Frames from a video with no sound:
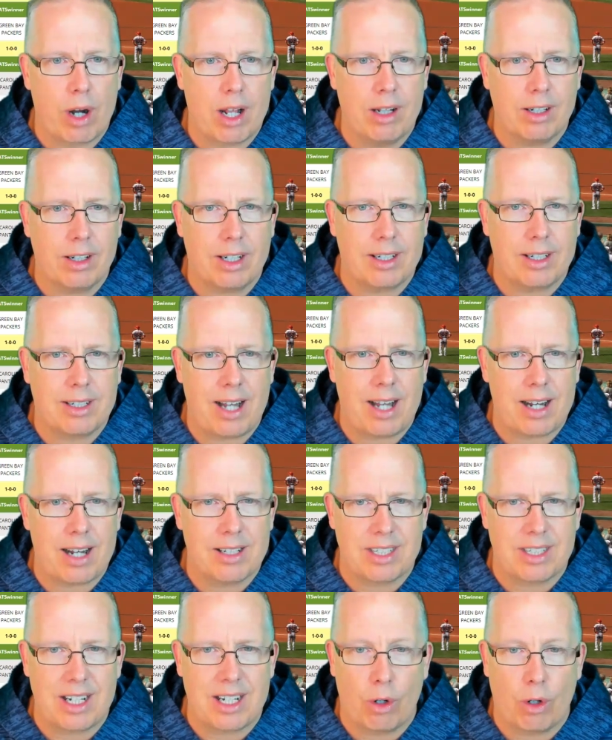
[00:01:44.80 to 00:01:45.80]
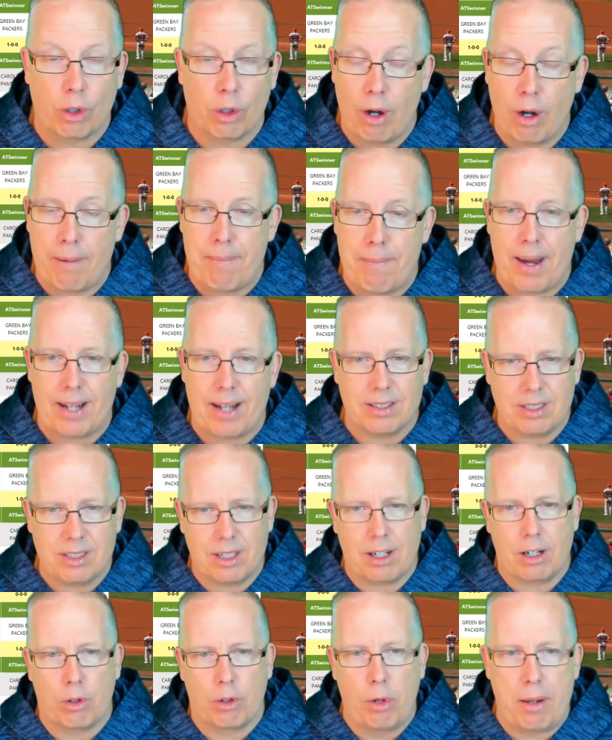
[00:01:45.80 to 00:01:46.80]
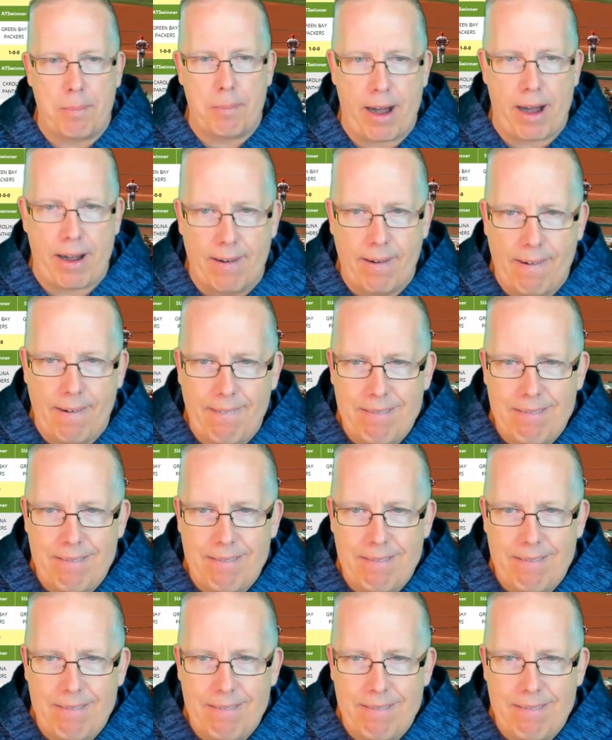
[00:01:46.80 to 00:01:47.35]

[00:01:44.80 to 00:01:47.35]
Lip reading: I look at Tennessee or Green Bay, let's look at Green Bay.